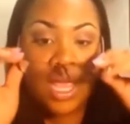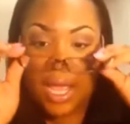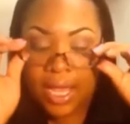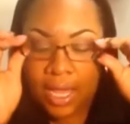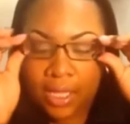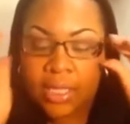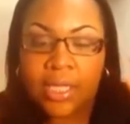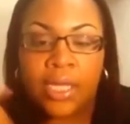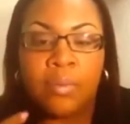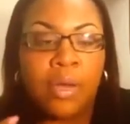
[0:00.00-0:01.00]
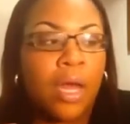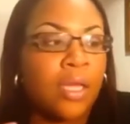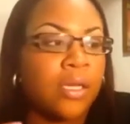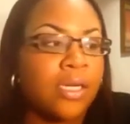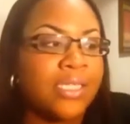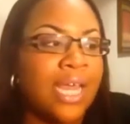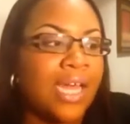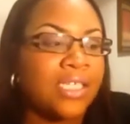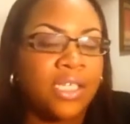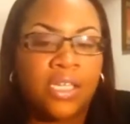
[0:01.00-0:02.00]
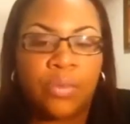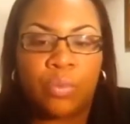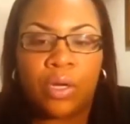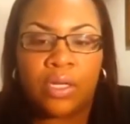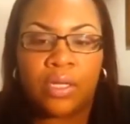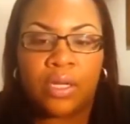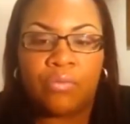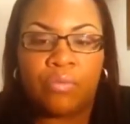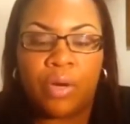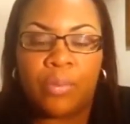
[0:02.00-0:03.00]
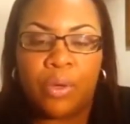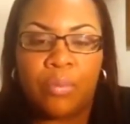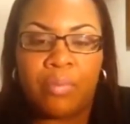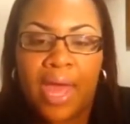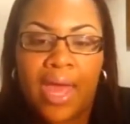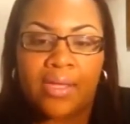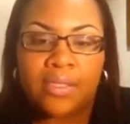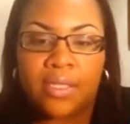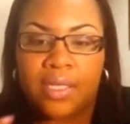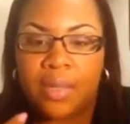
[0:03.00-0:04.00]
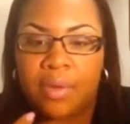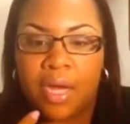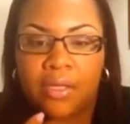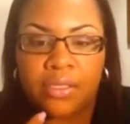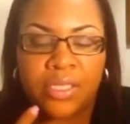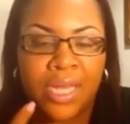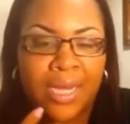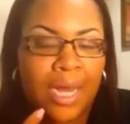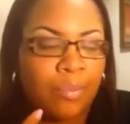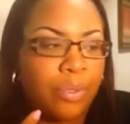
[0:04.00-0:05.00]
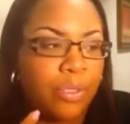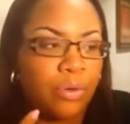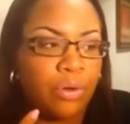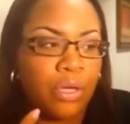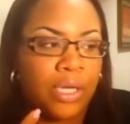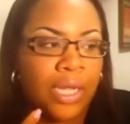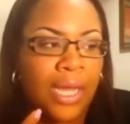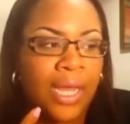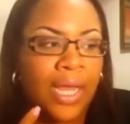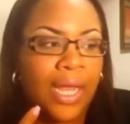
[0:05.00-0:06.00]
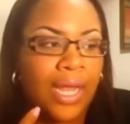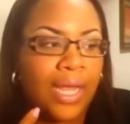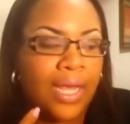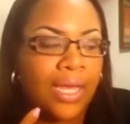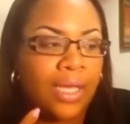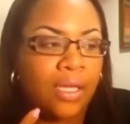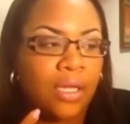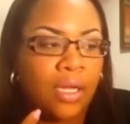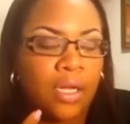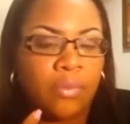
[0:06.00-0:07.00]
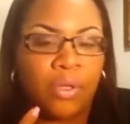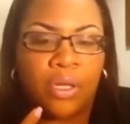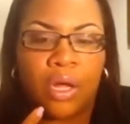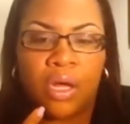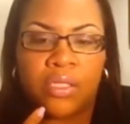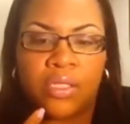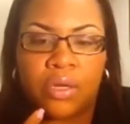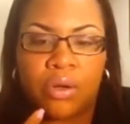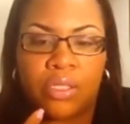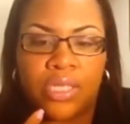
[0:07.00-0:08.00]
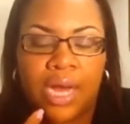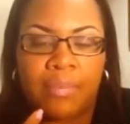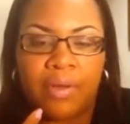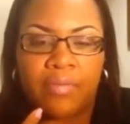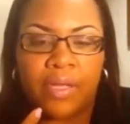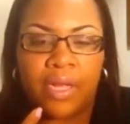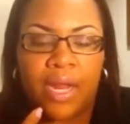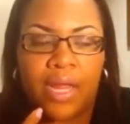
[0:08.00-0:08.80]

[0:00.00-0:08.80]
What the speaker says: And the lip color is actually one of the Rimmel matte lip colors, and I put on a gloss on top of it.